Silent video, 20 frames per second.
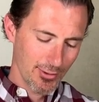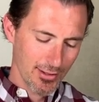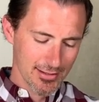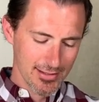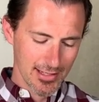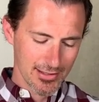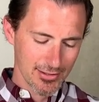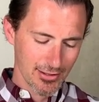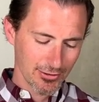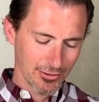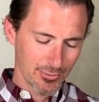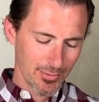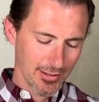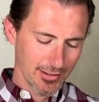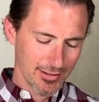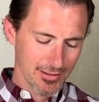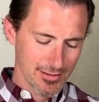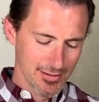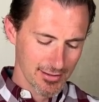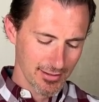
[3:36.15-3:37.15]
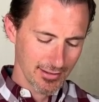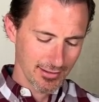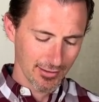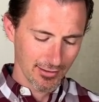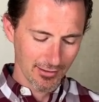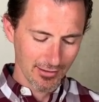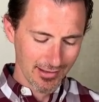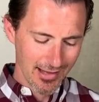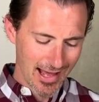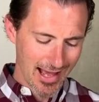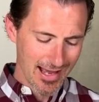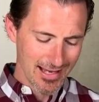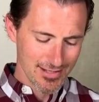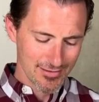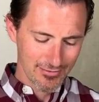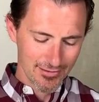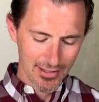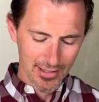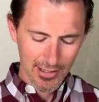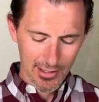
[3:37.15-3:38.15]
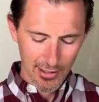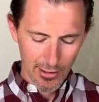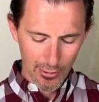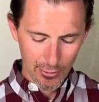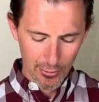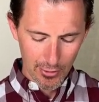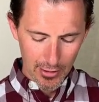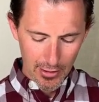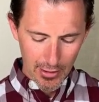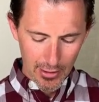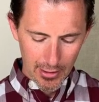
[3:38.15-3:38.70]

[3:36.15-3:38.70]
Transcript: as I talked about this in the last video,